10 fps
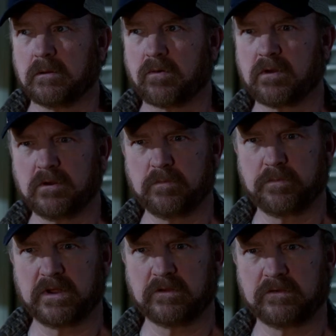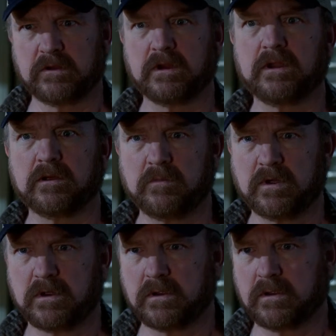weren't you pissed at him
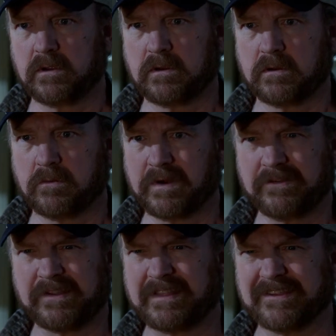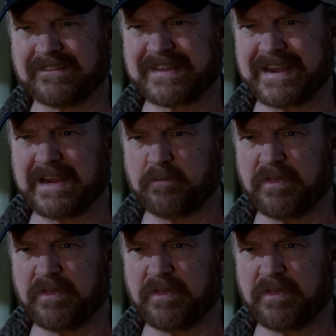when he said the same